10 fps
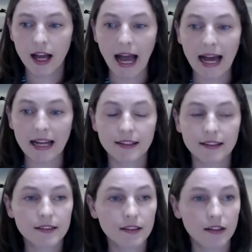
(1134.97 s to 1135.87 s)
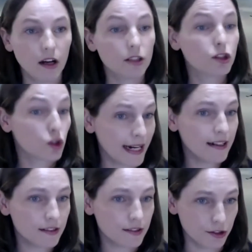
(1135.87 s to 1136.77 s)
and
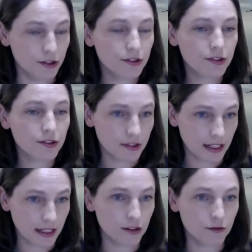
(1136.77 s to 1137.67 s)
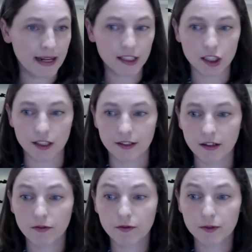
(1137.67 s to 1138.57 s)
Australia's use, as you've mentioned,
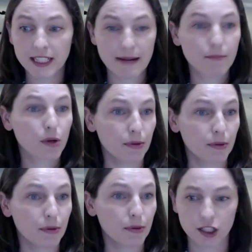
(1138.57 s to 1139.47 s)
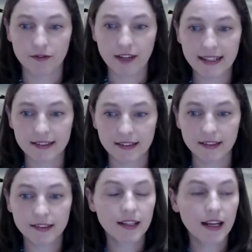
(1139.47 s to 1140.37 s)
of temporary protection
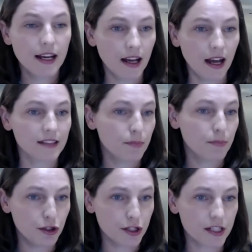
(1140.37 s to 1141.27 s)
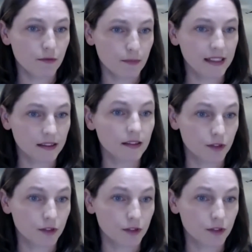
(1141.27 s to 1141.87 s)
visas as a punitive means of